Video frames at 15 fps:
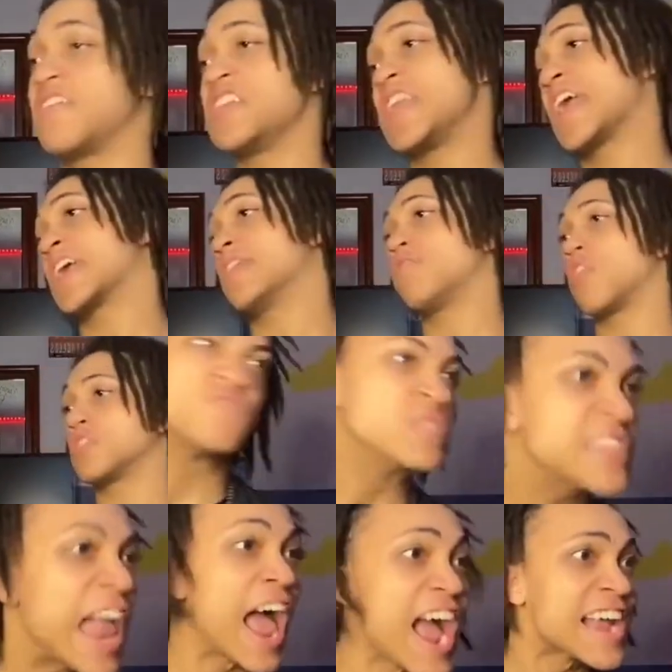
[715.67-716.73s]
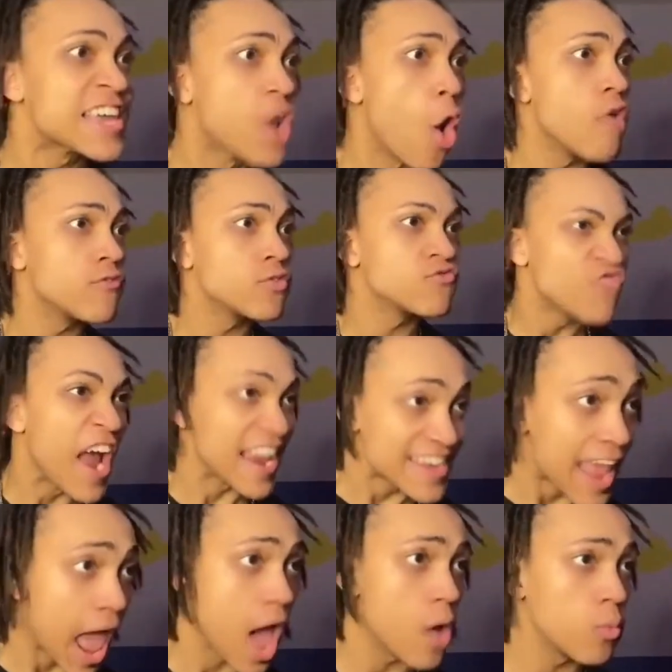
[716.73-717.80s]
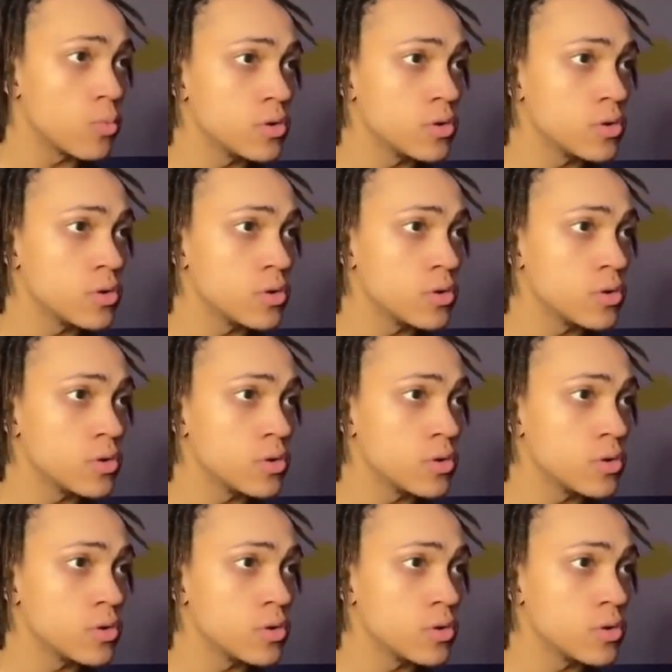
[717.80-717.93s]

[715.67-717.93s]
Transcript: negative all the time... Knock it off! Right now!